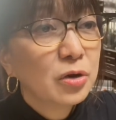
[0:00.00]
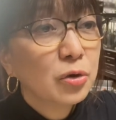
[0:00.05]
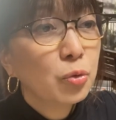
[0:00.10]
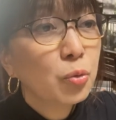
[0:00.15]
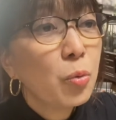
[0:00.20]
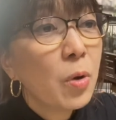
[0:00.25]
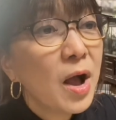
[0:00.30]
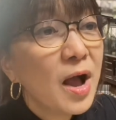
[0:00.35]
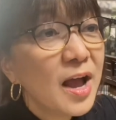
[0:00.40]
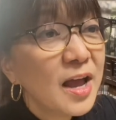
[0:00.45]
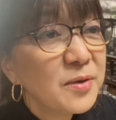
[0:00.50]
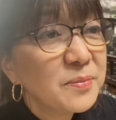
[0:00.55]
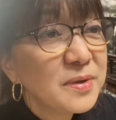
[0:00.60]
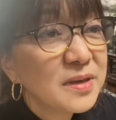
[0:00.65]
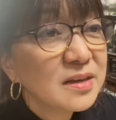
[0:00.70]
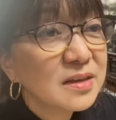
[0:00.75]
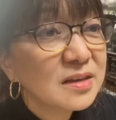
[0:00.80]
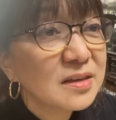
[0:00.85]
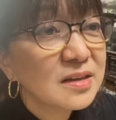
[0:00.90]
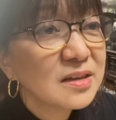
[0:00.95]
Why?
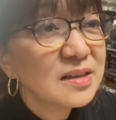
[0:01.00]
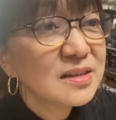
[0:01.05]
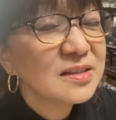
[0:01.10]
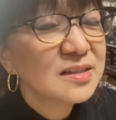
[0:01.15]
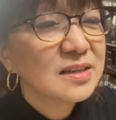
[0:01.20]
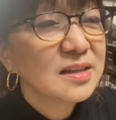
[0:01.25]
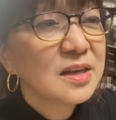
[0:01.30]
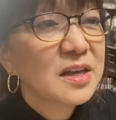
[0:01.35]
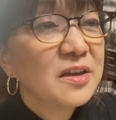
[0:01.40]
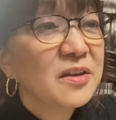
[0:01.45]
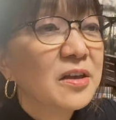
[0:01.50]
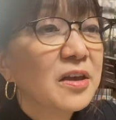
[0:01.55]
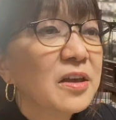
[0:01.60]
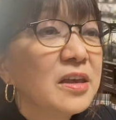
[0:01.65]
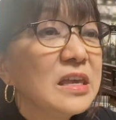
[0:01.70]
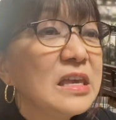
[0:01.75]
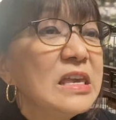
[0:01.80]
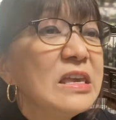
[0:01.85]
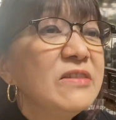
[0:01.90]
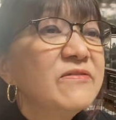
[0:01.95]
Because
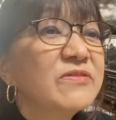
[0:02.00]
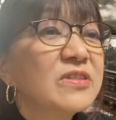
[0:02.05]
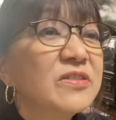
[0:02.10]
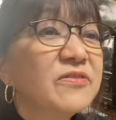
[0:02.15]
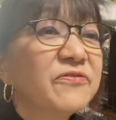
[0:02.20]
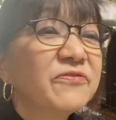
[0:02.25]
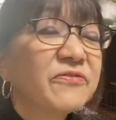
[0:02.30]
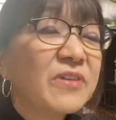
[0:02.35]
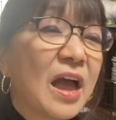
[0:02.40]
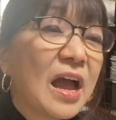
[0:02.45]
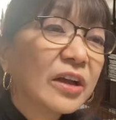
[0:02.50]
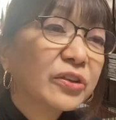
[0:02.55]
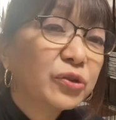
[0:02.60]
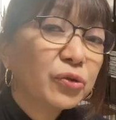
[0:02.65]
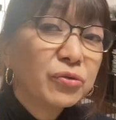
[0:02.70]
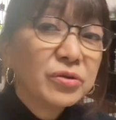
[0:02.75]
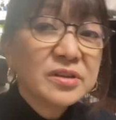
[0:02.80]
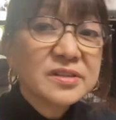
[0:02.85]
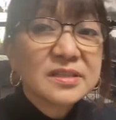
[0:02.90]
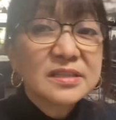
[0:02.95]
even
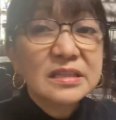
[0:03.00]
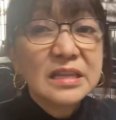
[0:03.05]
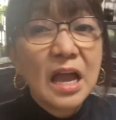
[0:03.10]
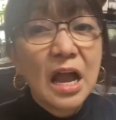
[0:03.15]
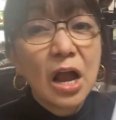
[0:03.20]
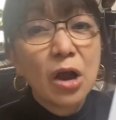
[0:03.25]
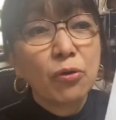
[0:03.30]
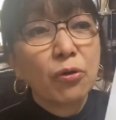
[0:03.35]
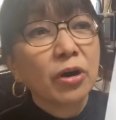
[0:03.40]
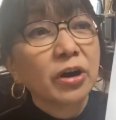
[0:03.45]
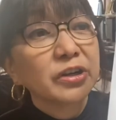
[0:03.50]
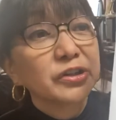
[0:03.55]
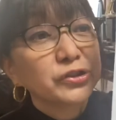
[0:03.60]
factories now are